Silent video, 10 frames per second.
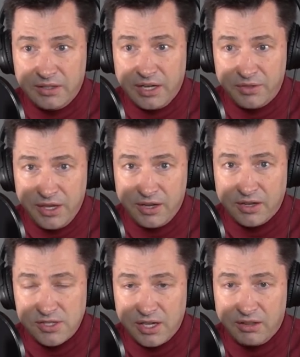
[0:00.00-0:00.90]
I think you're going
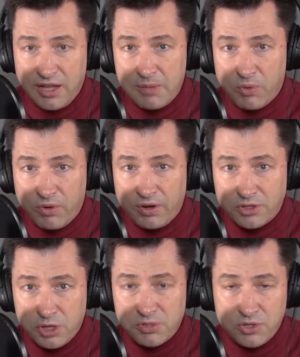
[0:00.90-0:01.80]
to see a lot more in
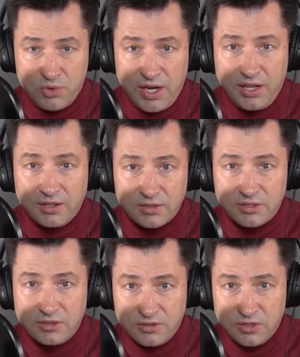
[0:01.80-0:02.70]
terms of training
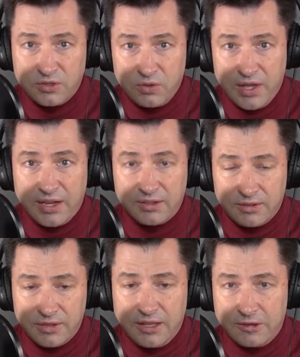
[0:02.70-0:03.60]
to do that.
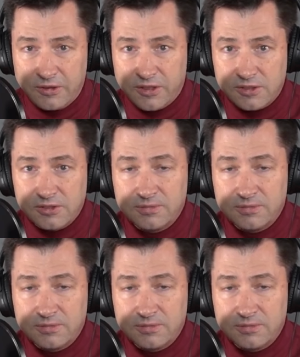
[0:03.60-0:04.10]
Thank goodness.